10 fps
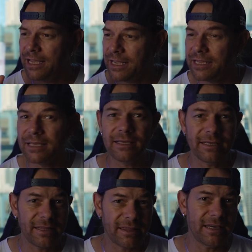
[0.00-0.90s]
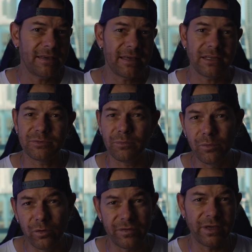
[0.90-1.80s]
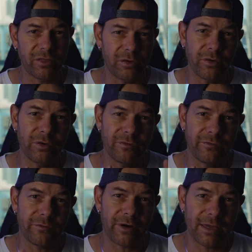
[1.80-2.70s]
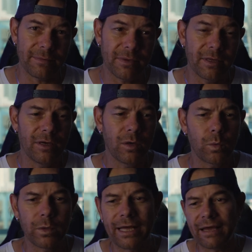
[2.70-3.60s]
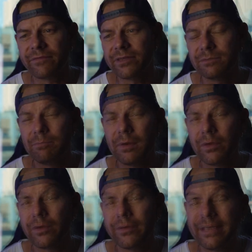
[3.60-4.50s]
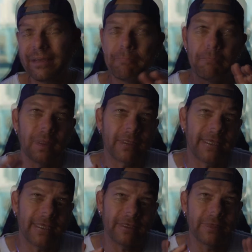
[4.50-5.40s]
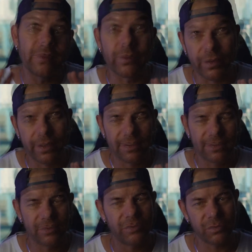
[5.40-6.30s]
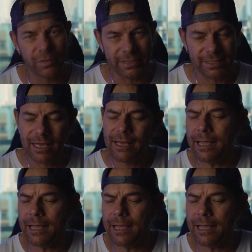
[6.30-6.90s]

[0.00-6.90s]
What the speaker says: Anything that is moving through your frame will have this blurry, milky look to it.